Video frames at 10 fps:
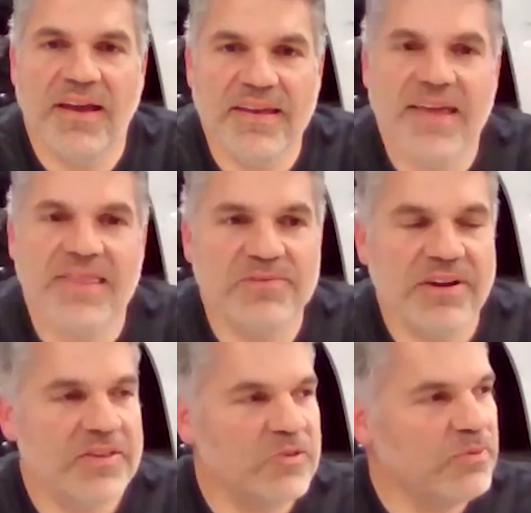yeah, and I'm trying
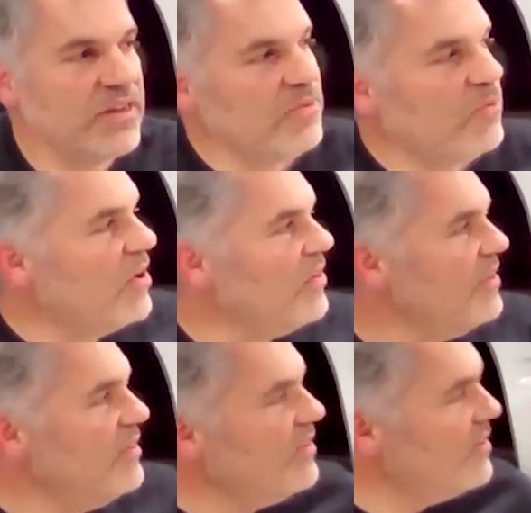to explain what I
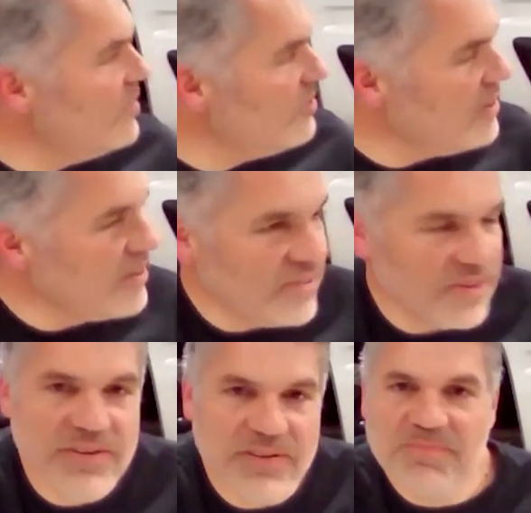did to the truck. So
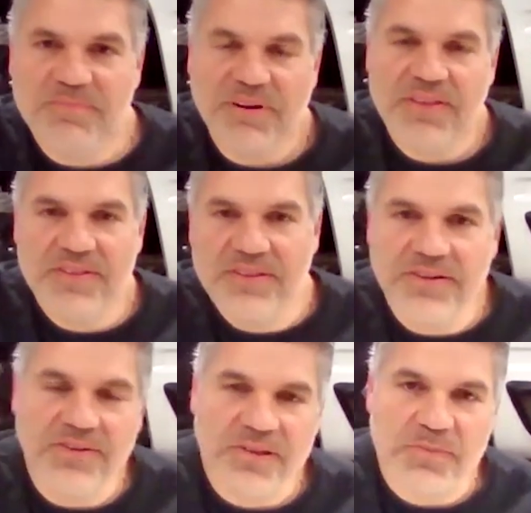we're probably going to
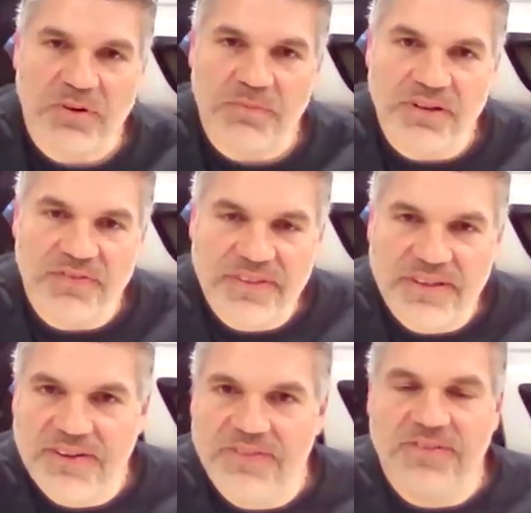do some more build
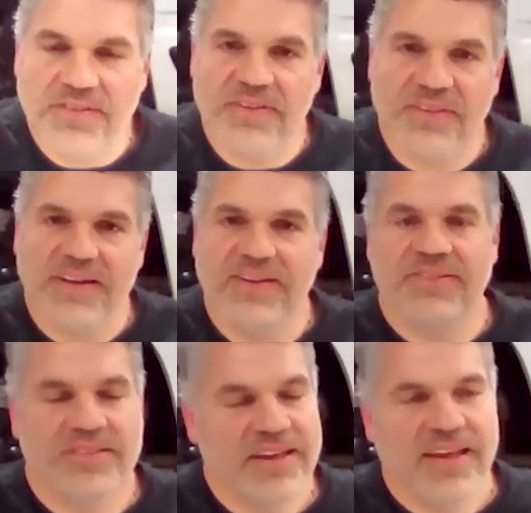videos and all that
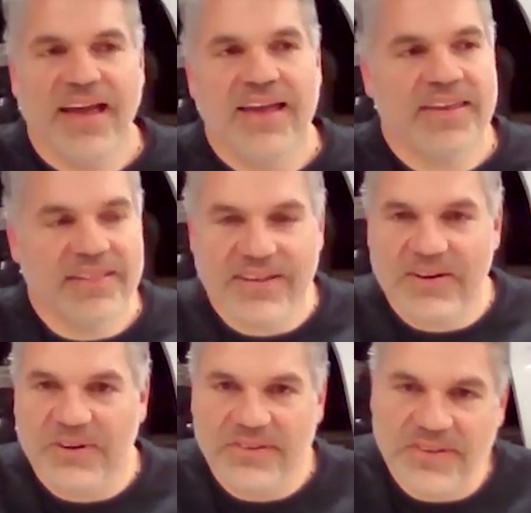because I get a lot of
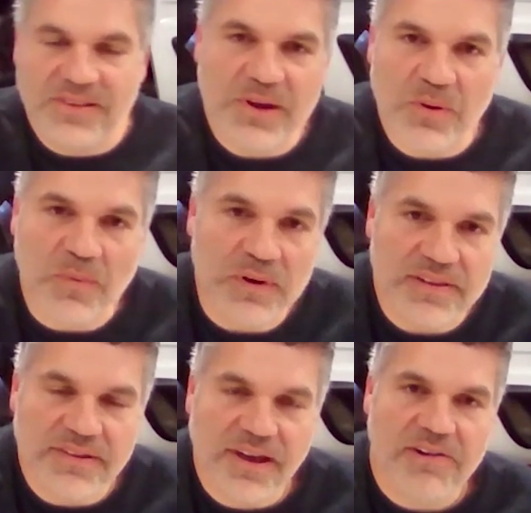questions about what wheel
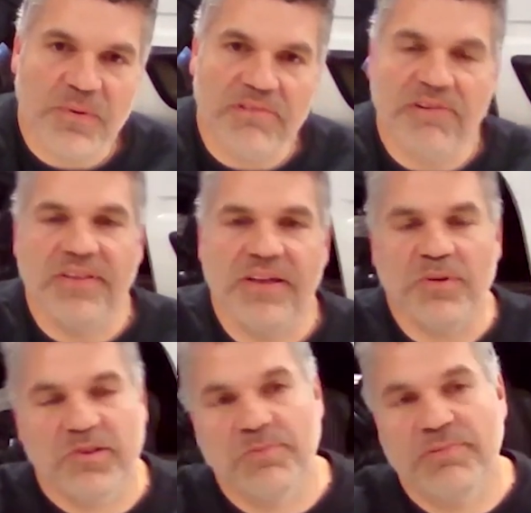and tire am I running,
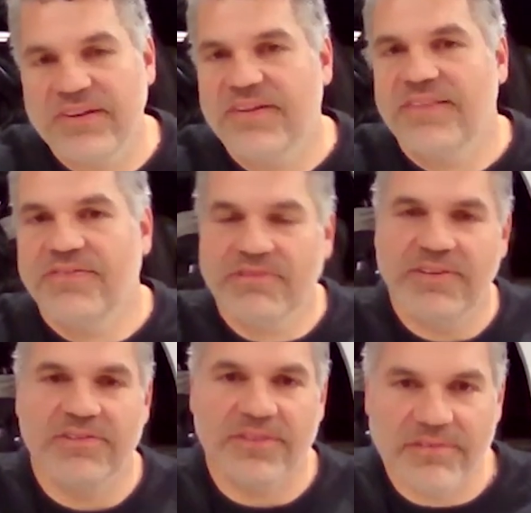what springs on the
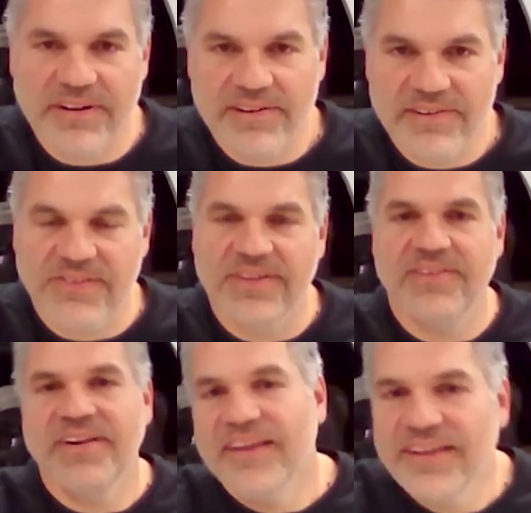front or the rear. So
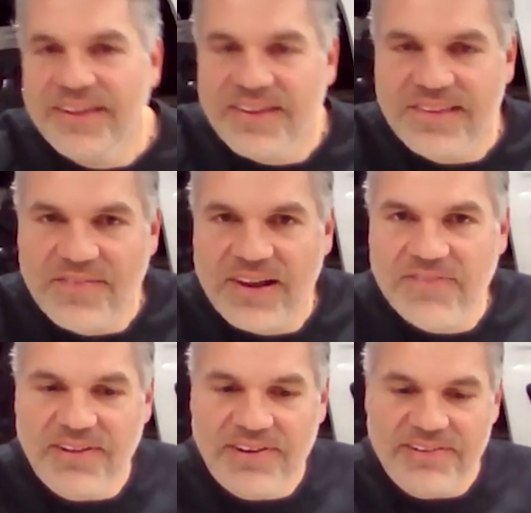stuff
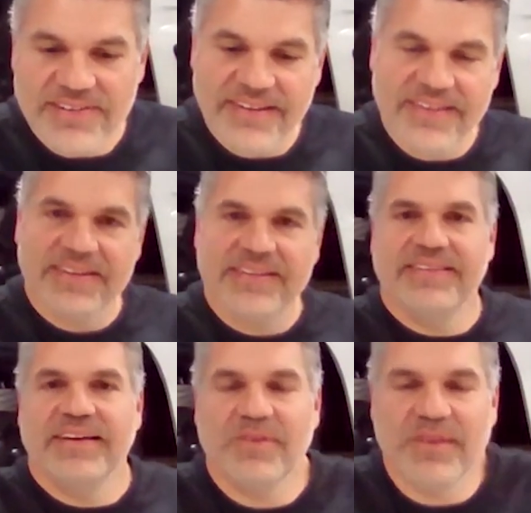I've learned,
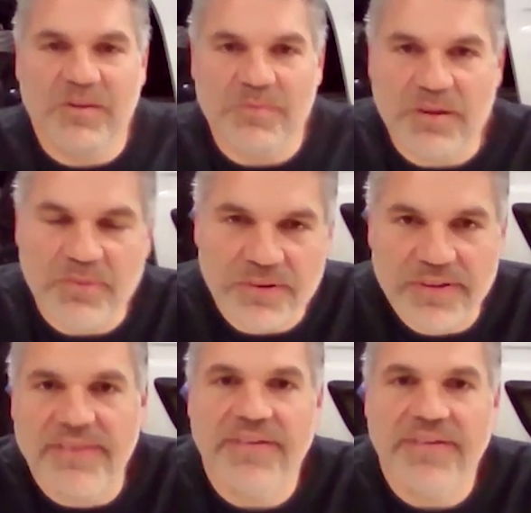I want to help people with.